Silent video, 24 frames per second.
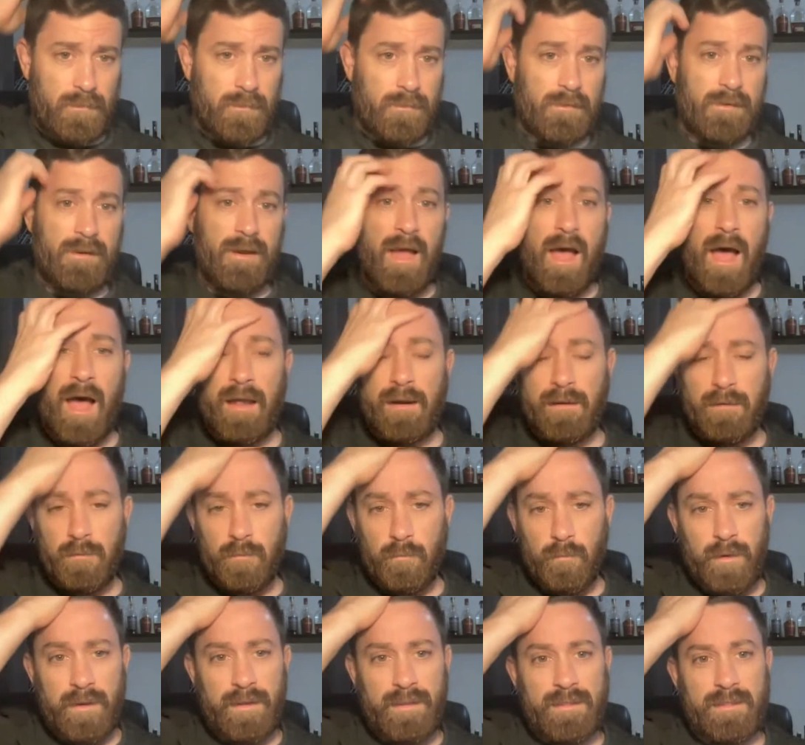not
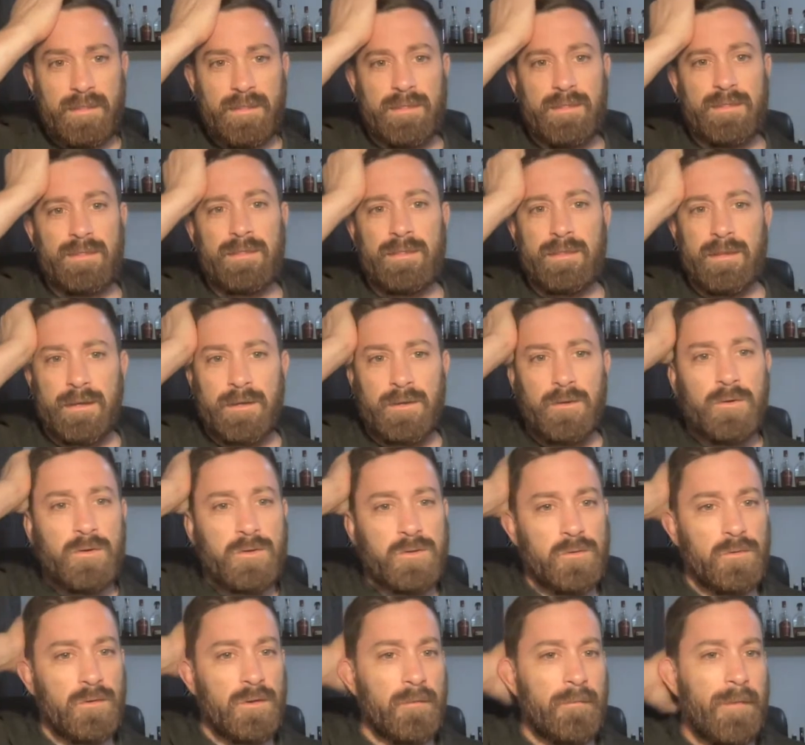with the
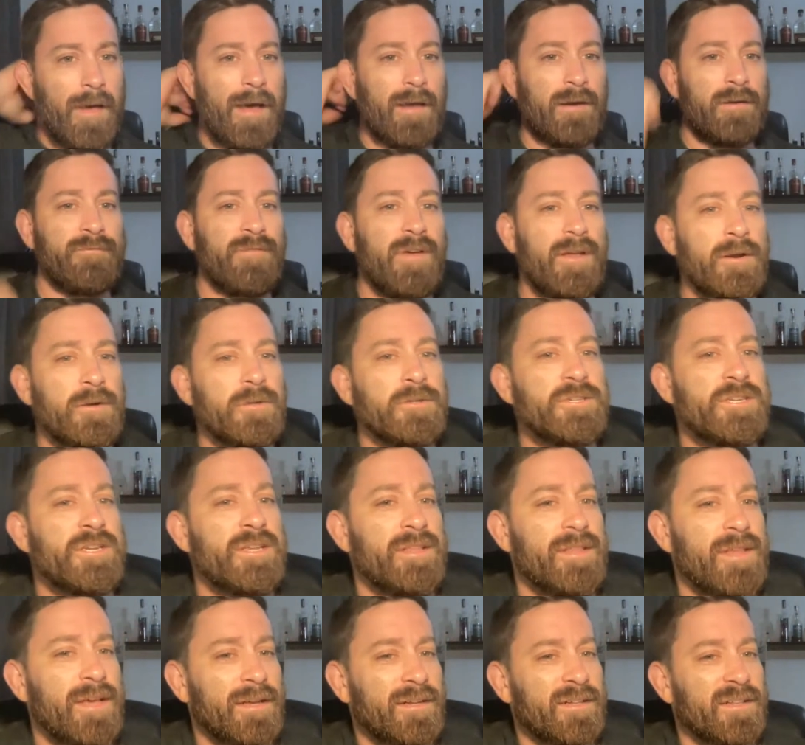usual amount of
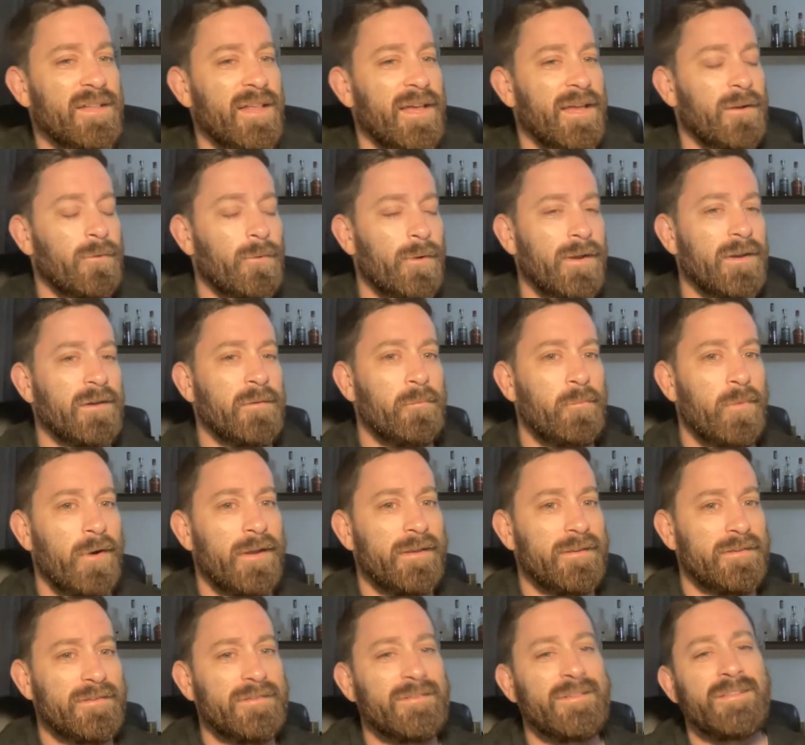energy that Clay Guida
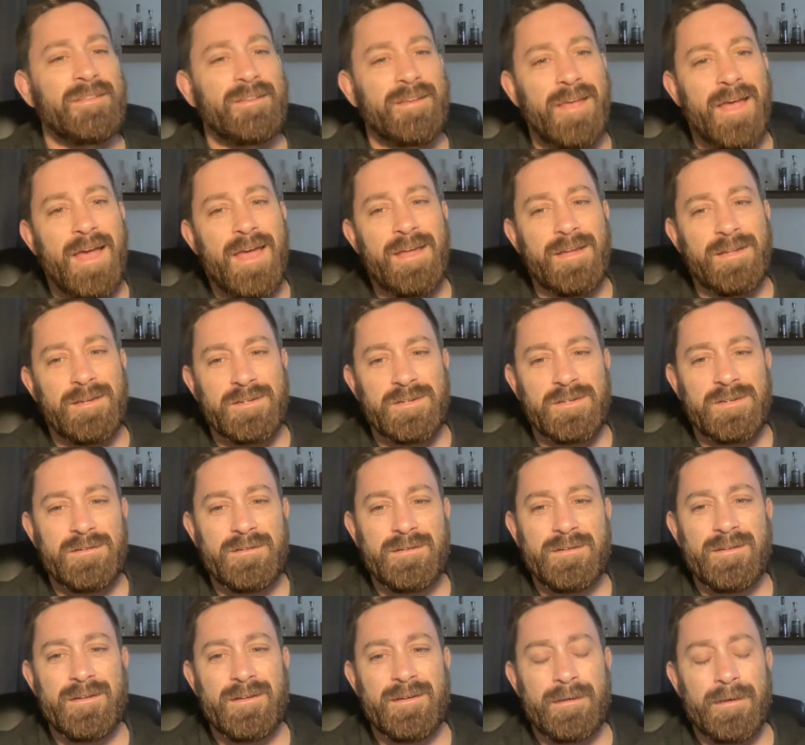brings to the cage.
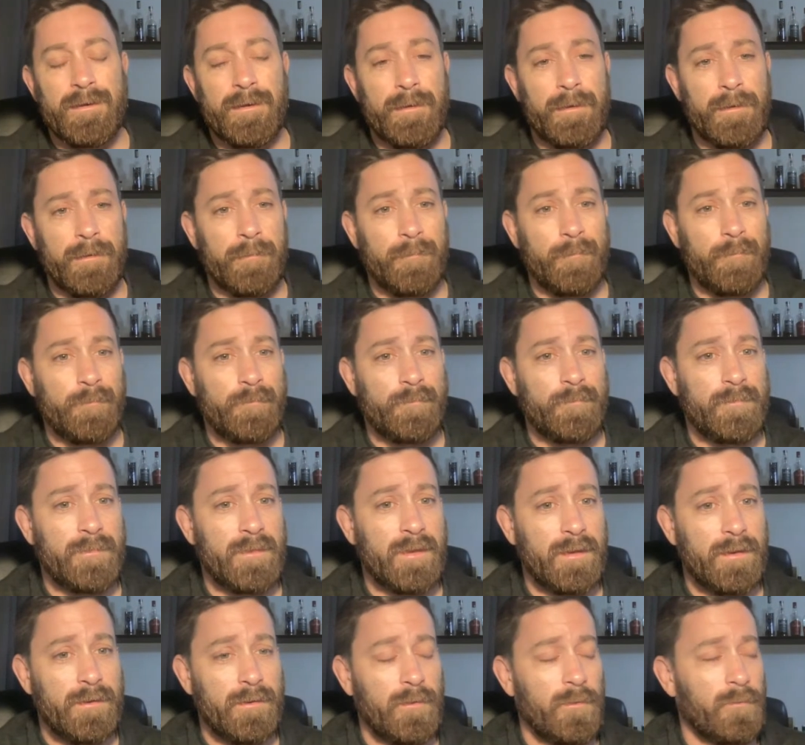
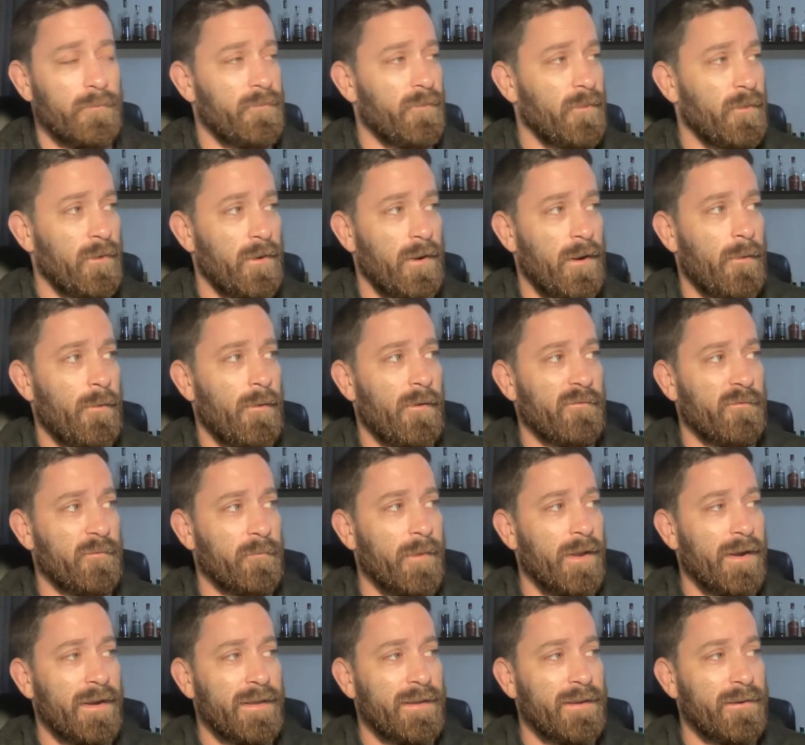For however
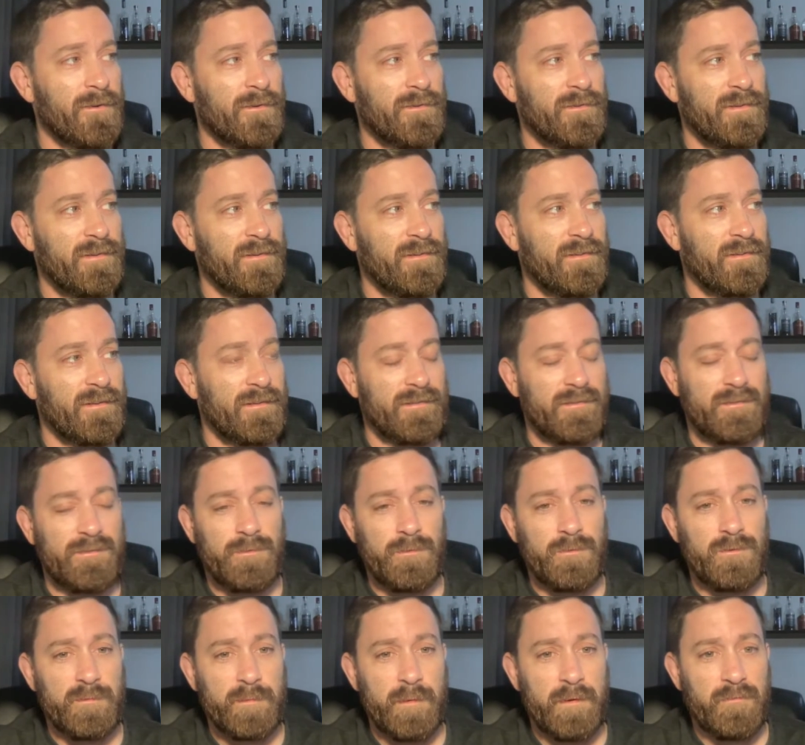many years this
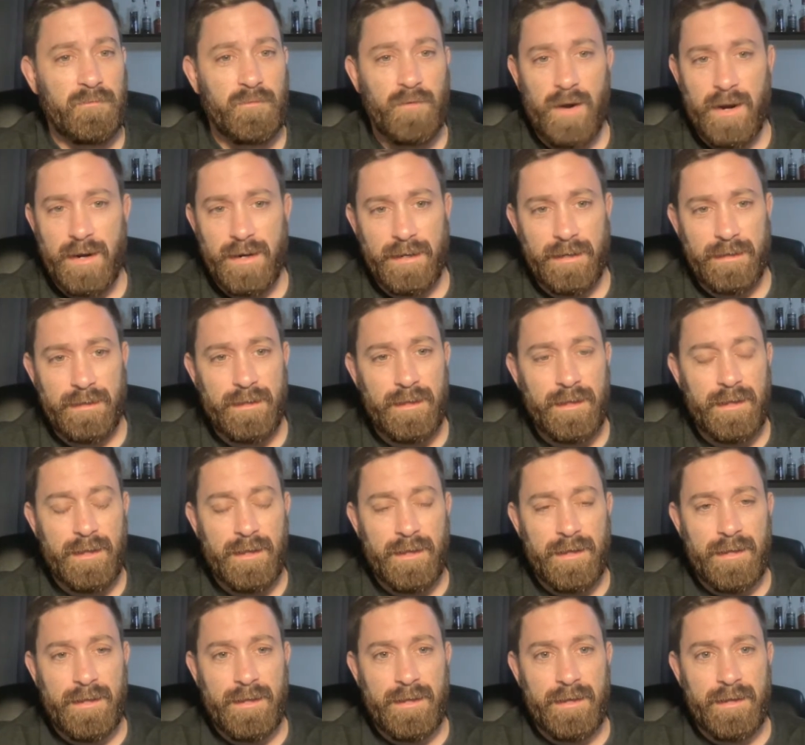dude's been fighting,
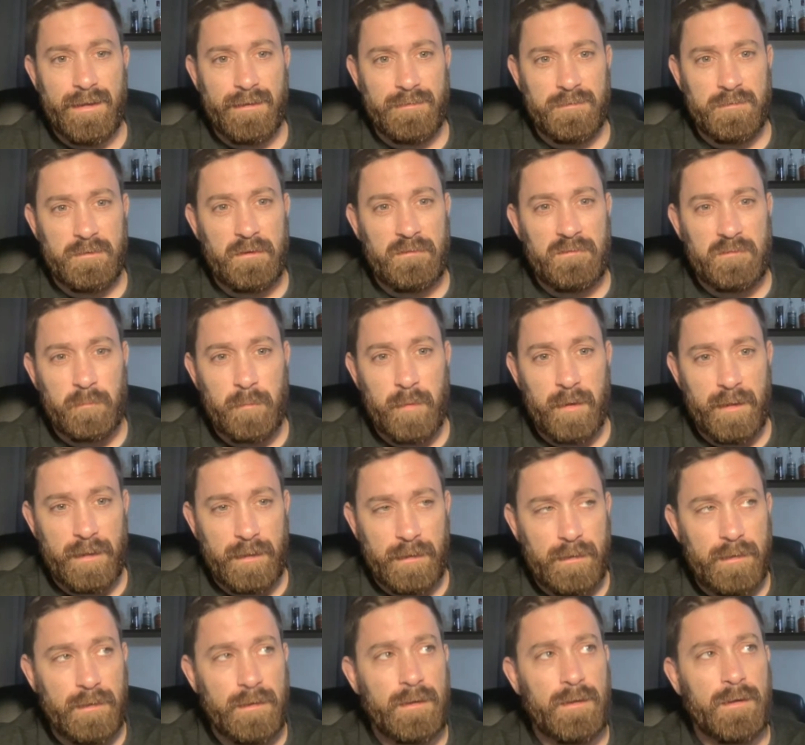he's just
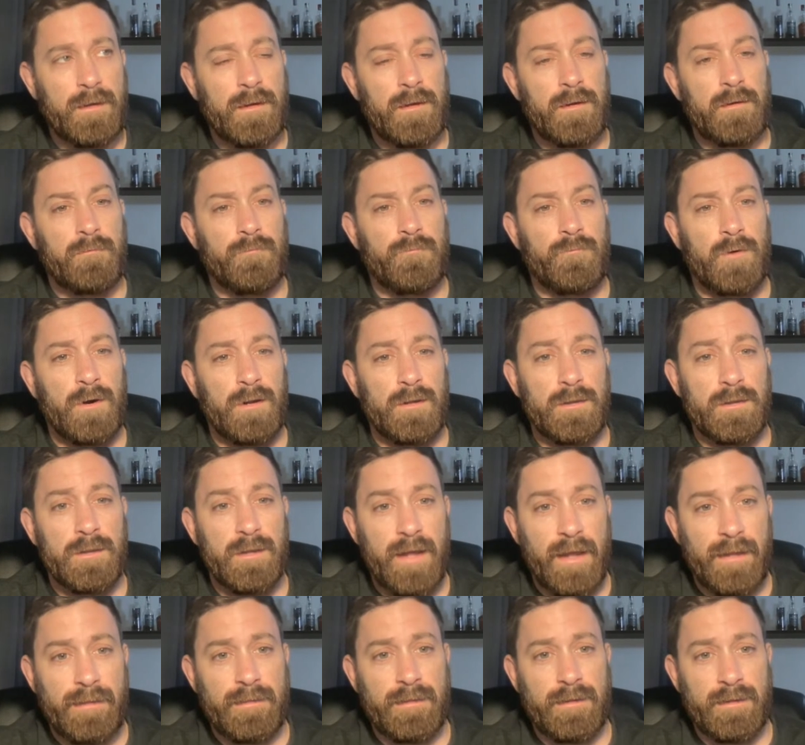been
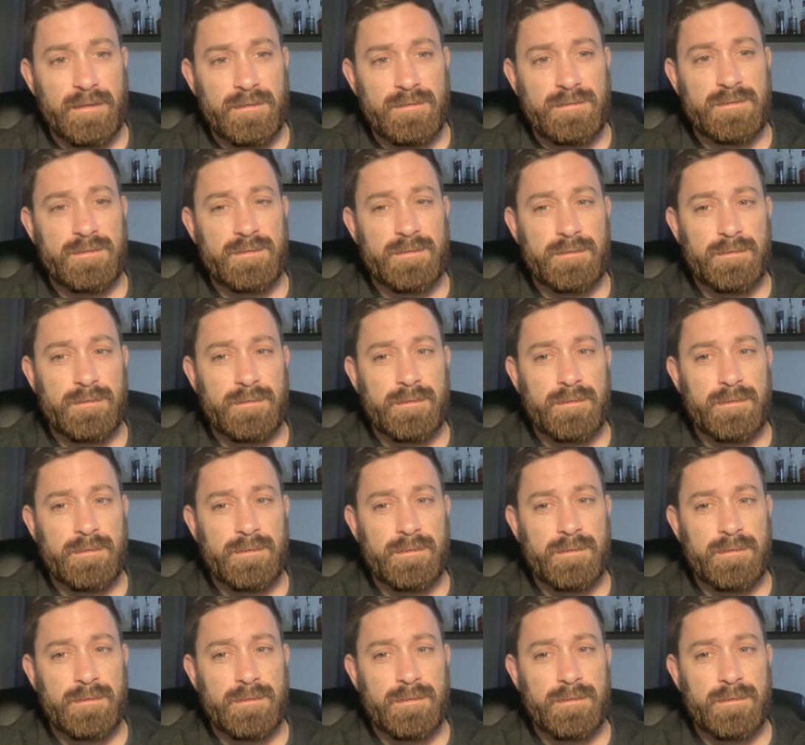relentless.